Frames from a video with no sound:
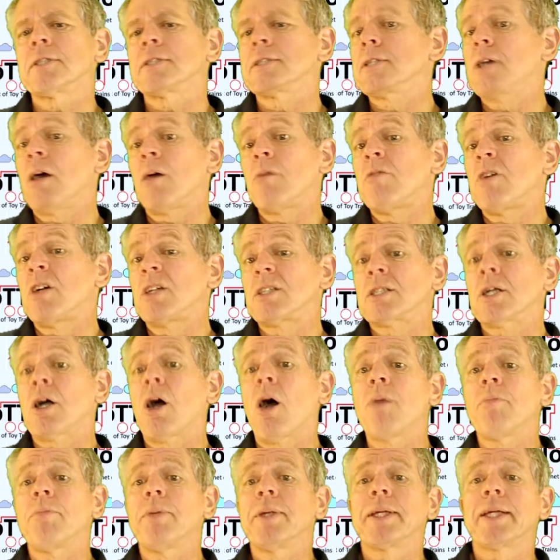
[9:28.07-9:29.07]
somewhat
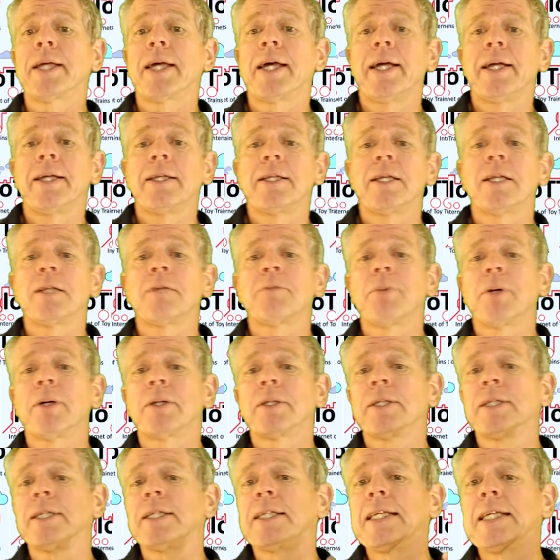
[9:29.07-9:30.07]
complicated,
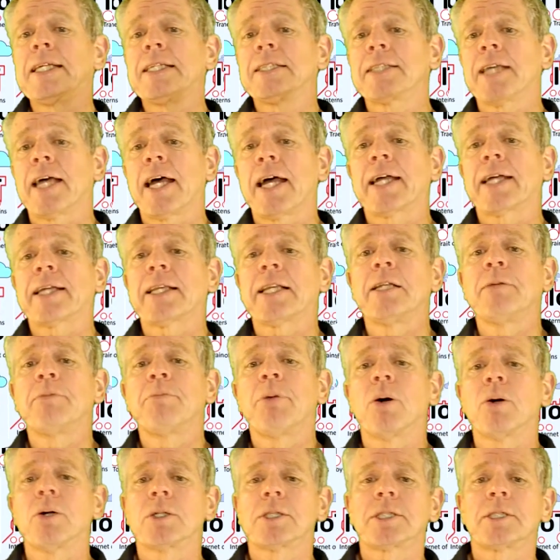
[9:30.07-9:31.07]
but it is actually
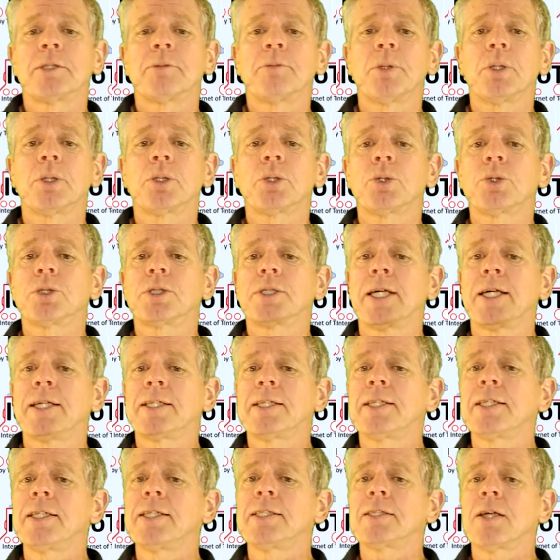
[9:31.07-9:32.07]
possible to
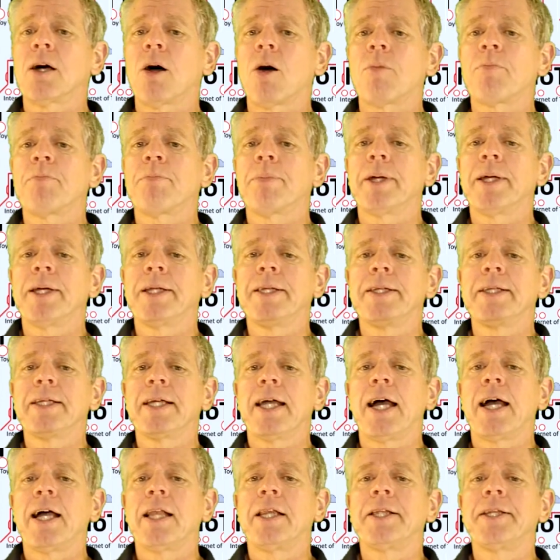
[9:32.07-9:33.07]
set this up in the
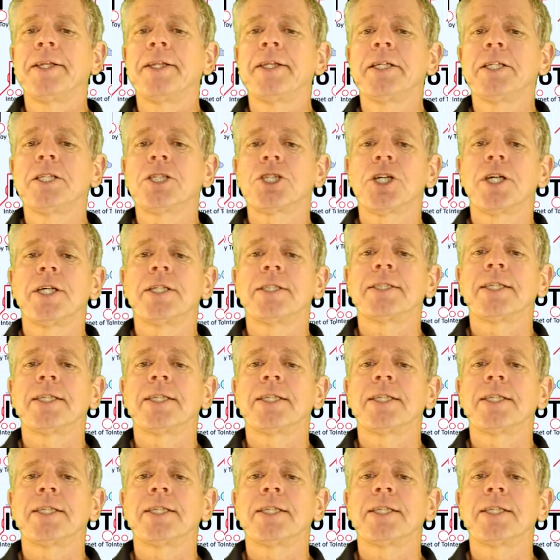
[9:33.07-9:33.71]
L E D chain